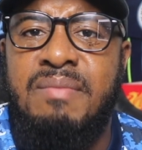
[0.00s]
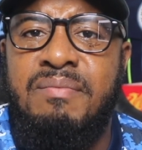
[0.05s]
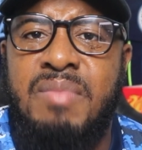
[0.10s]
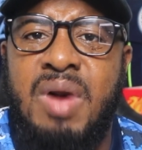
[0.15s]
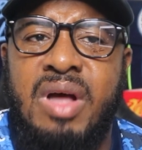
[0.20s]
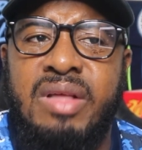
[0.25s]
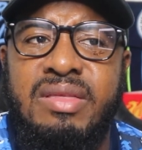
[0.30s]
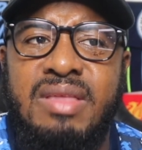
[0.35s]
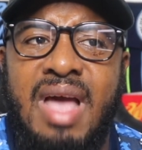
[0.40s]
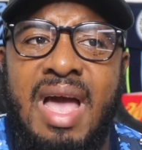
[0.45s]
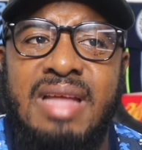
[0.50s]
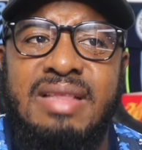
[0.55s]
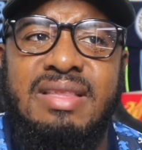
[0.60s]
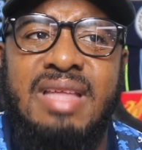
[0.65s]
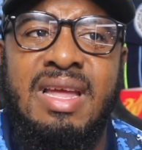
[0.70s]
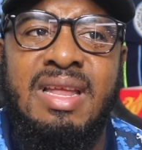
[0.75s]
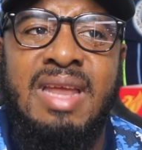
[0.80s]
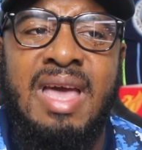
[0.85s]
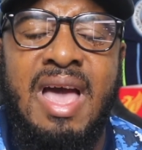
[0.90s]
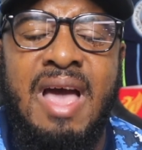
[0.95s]
But I
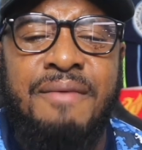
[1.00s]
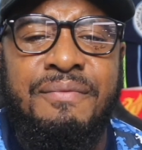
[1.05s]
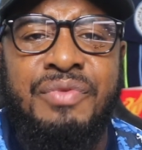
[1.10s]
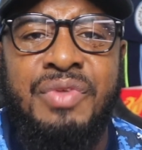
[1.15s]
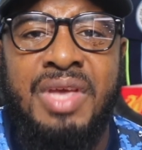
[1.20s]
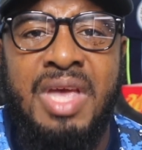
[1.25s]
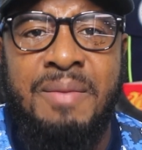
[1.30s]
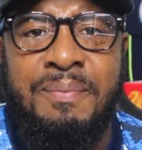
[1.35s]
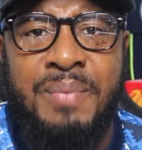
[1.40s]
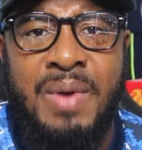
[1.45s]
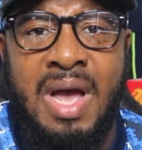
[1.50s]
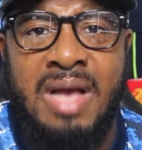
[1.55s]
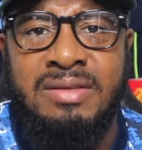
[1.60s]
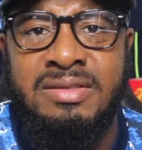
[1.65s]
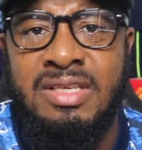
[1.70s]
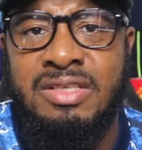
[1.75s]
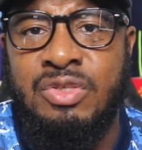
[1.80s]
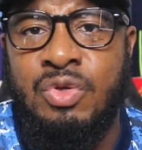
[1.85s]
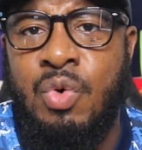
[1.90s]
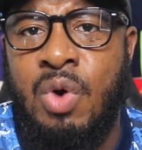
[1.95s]
think they have to get
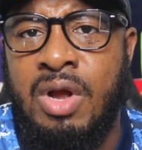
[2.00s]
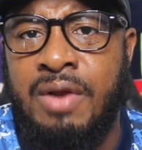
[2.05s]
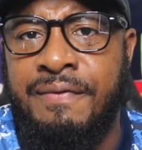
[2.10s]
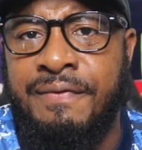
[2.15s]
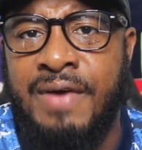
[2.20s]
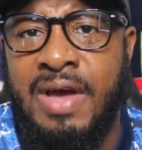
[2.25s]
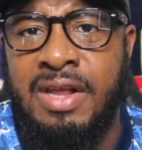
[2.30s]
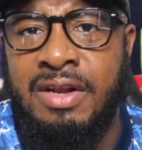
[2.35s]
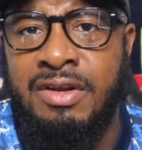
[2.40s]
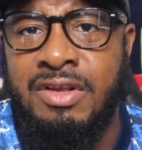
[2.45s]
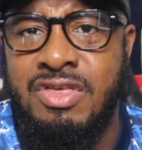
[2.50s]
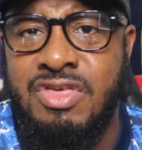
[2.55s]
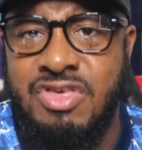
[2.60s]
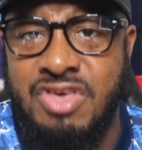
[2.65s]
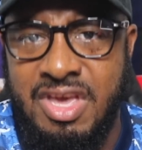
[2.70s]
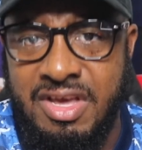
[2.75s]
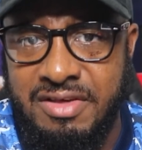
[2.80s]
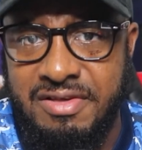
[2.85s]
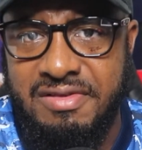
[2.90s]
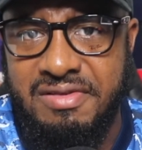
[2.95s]
past this quarterfinal
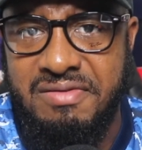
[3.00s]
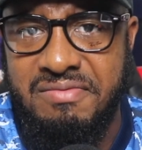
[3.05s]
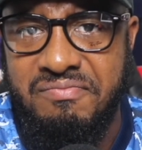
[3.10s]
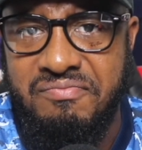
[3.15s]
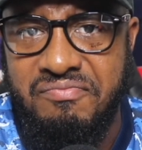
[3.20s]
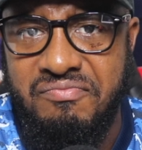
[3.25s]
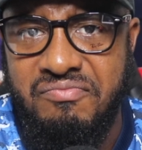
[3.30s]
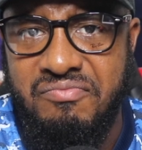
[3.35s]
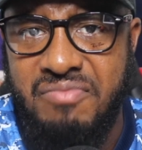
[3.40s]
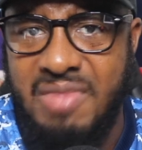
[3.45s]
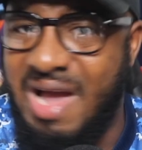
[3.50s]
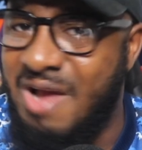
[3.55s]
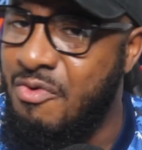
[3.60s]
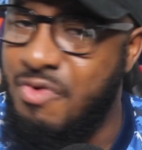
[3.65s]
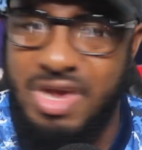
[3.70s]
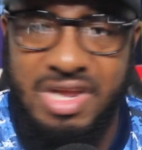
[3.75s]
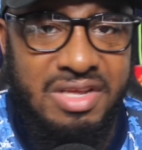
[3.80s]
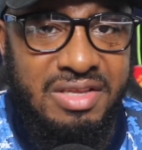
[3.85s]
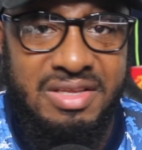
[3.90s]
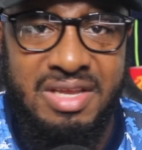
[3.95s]
jinx. I
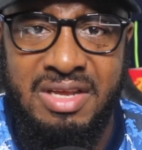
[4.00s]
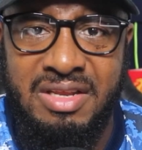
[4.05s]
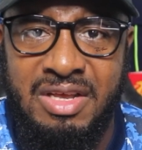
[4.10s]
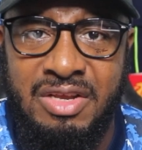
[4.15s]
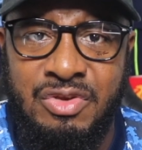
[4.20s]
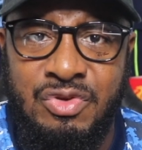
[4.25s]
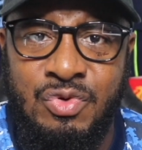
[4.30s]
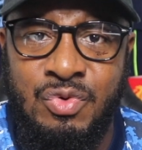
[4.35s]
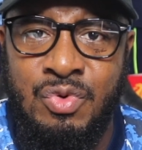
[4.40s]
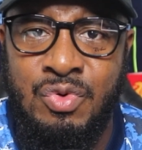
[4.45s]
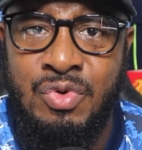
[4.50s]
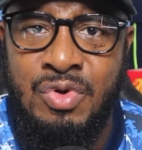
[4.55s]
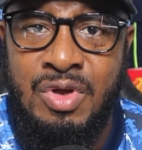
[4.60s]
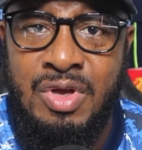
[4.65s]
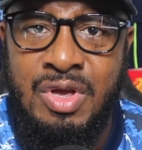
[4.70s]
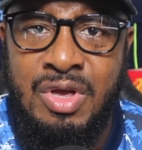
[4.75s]
really think they do.